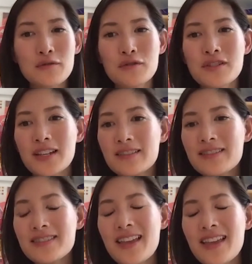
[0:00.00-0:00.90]
social
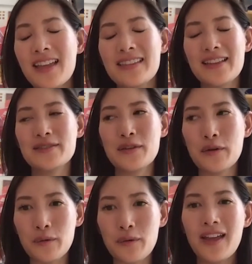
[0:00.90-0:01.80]
channels. And
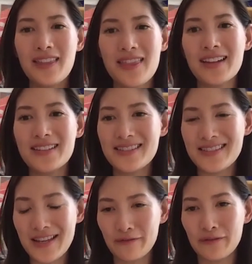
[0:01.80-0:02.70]
so that is
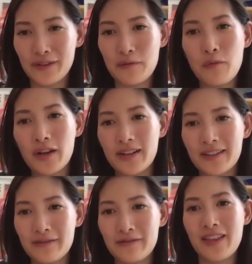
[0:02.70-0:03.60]
definitely one
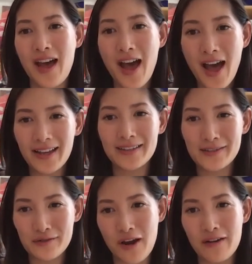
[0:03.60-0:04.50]
of the
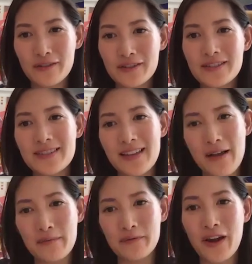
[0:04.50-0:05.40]
highest drivers
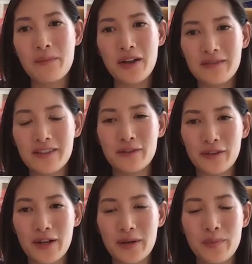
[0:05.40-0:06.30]
for MIV for a
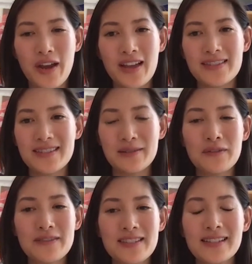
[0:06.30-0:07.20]
lot of brands. And
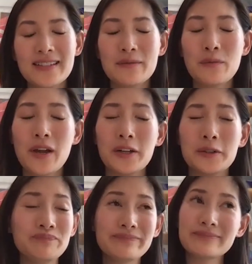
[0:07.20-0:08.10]
we've seen it
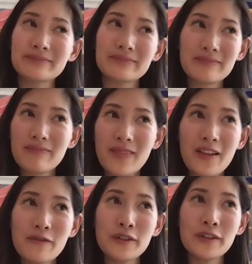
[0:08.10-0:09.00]
where
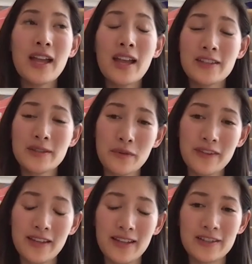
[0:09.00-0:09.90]
for some of
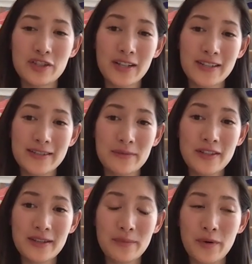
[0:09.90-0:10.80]
the Chinese
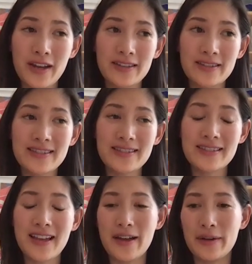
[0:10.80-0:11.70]
domestic brands,
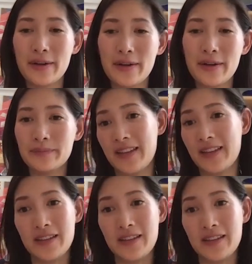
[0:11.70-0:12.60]

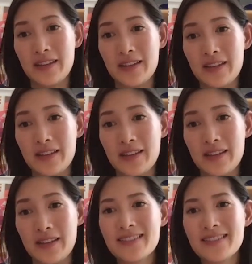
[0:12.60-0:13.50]
like
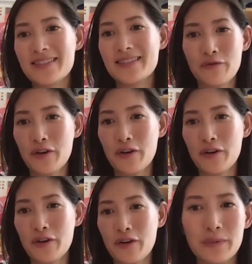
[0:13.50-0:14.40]
Launchmetrics,
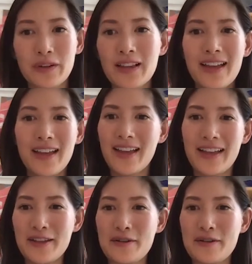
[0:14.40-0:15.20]
or for example,